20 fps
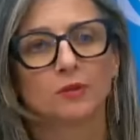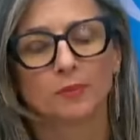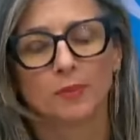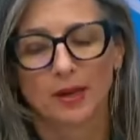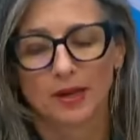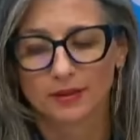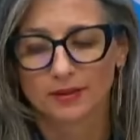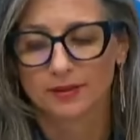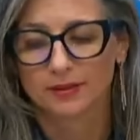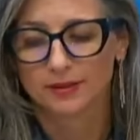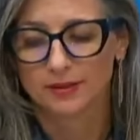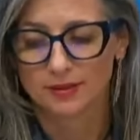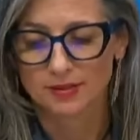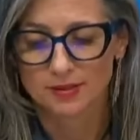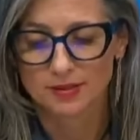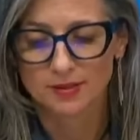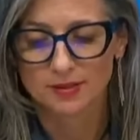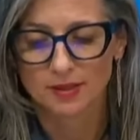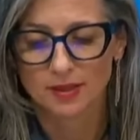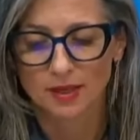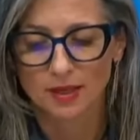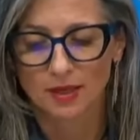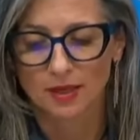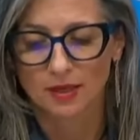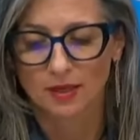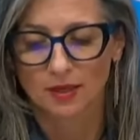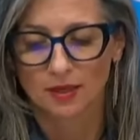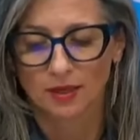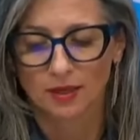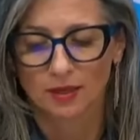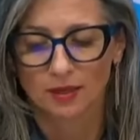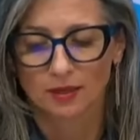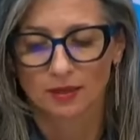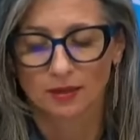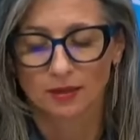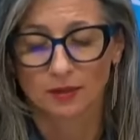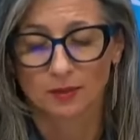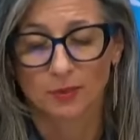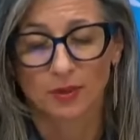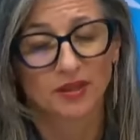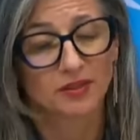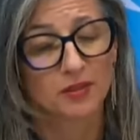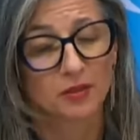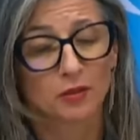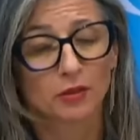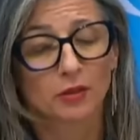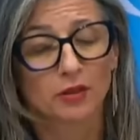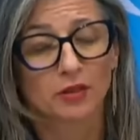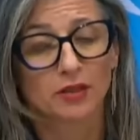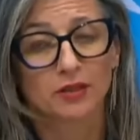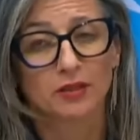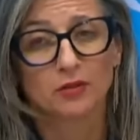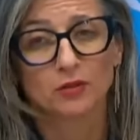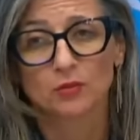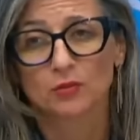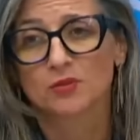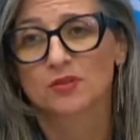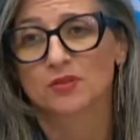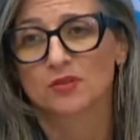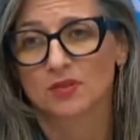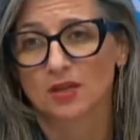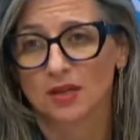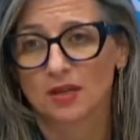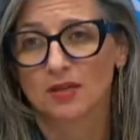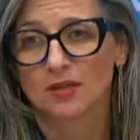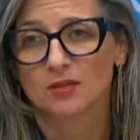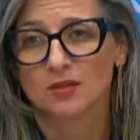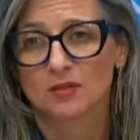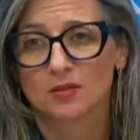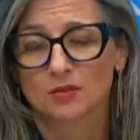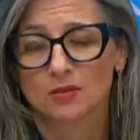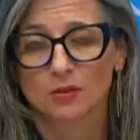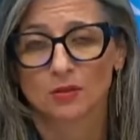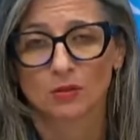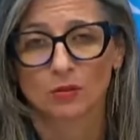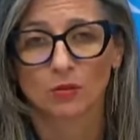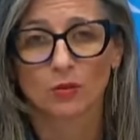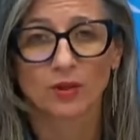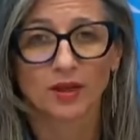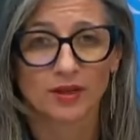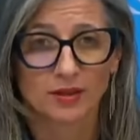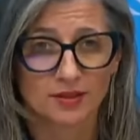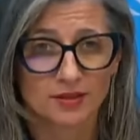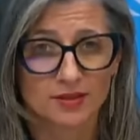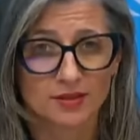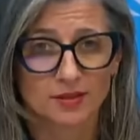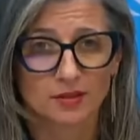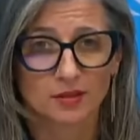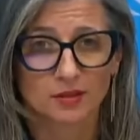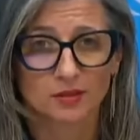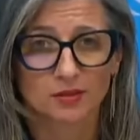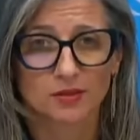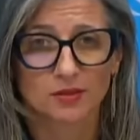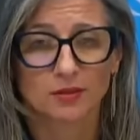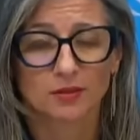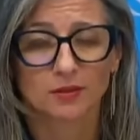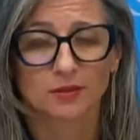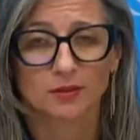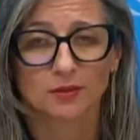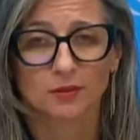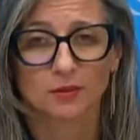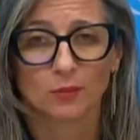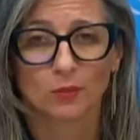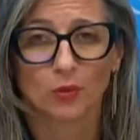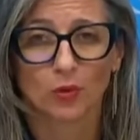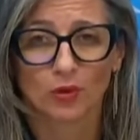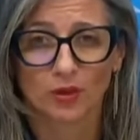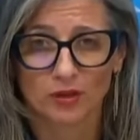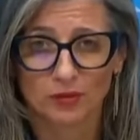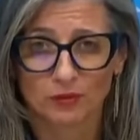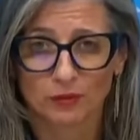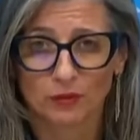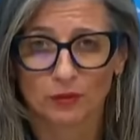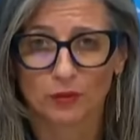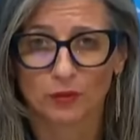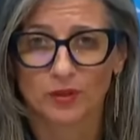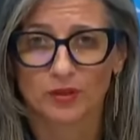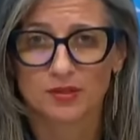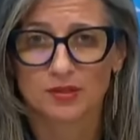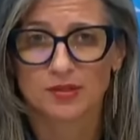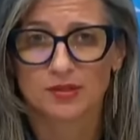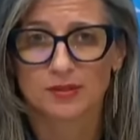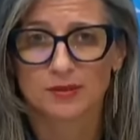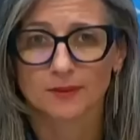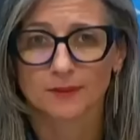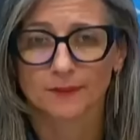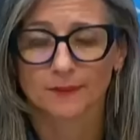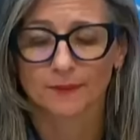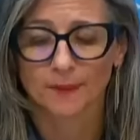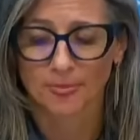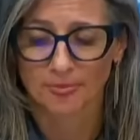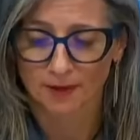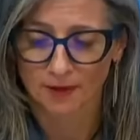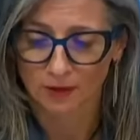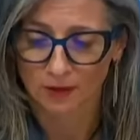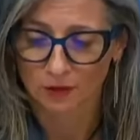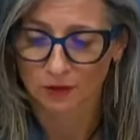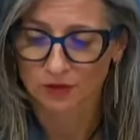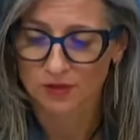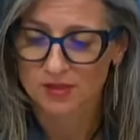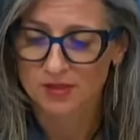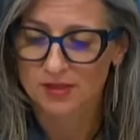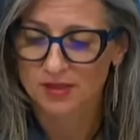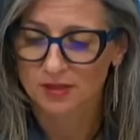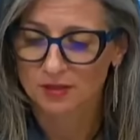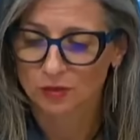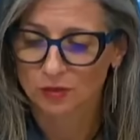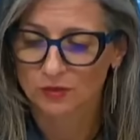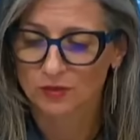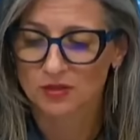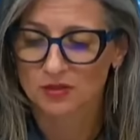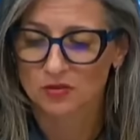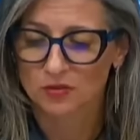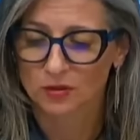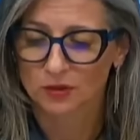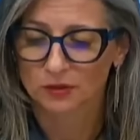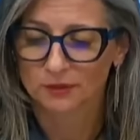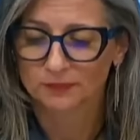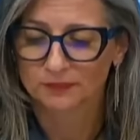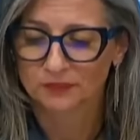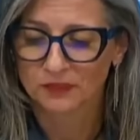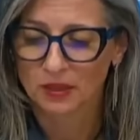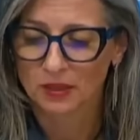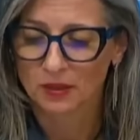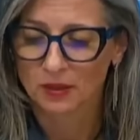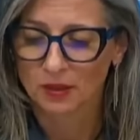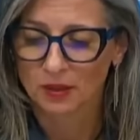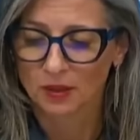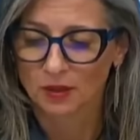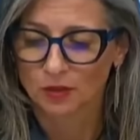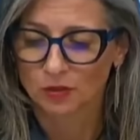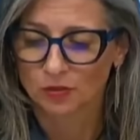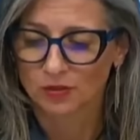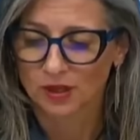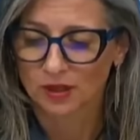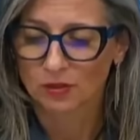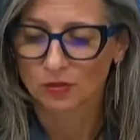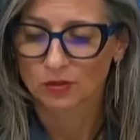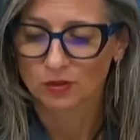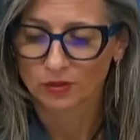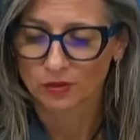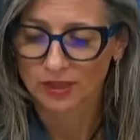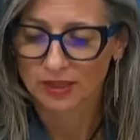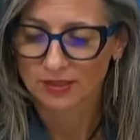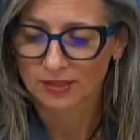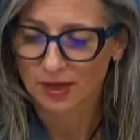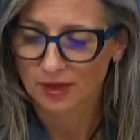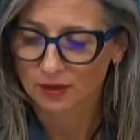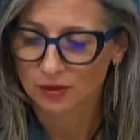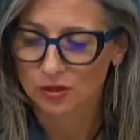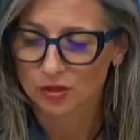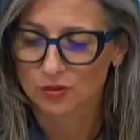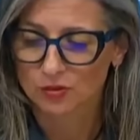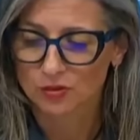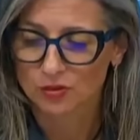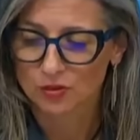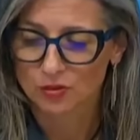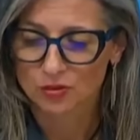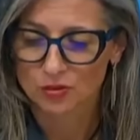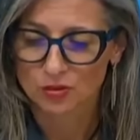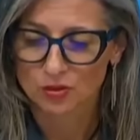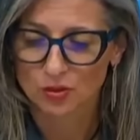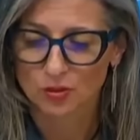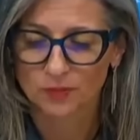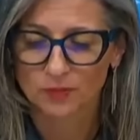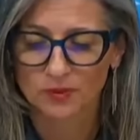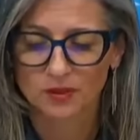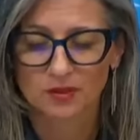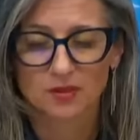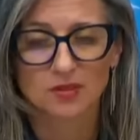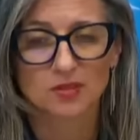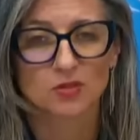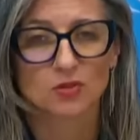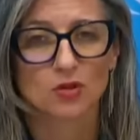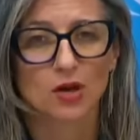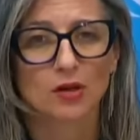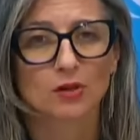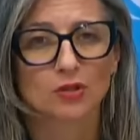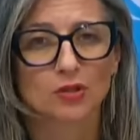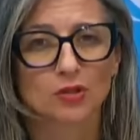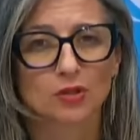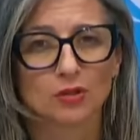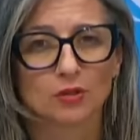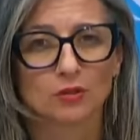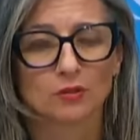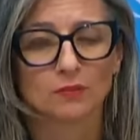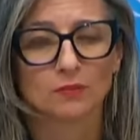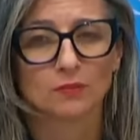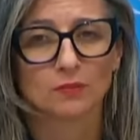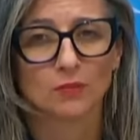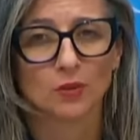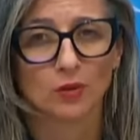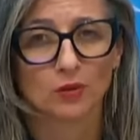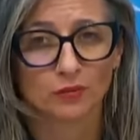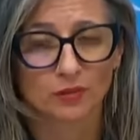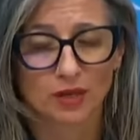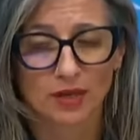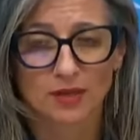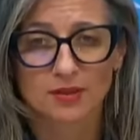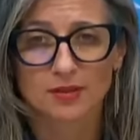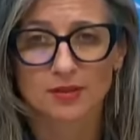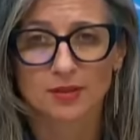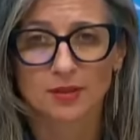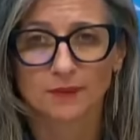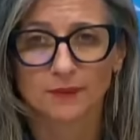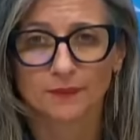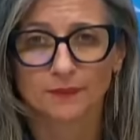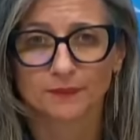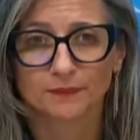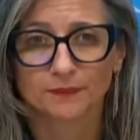parties, particularly those states who can exert more influence on the state of Israel, to take concrete actions to stop the destruction of Gaza,